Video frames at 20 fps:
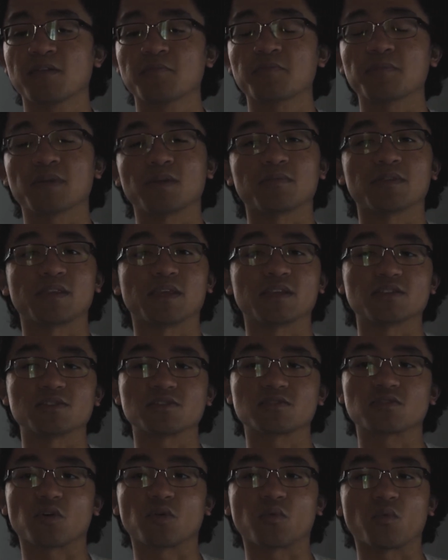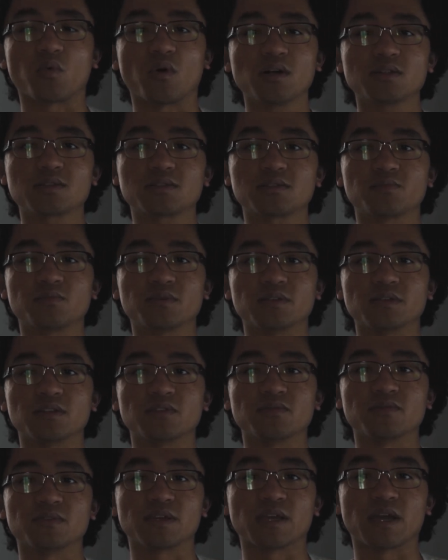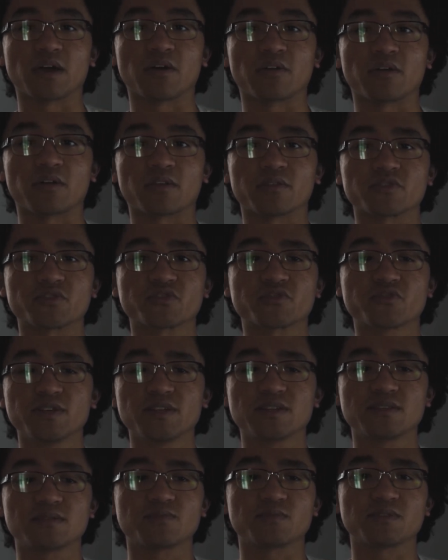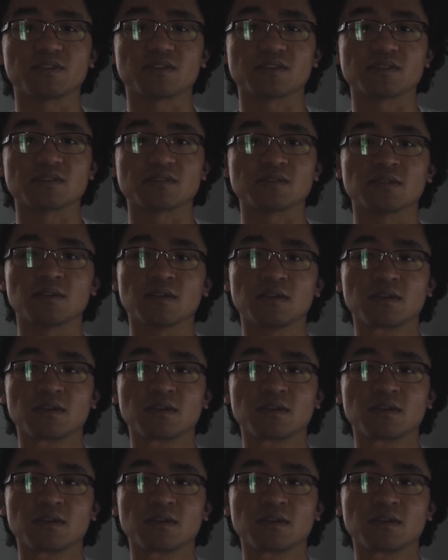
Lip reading: maybe they just don't want to be living out on the streets because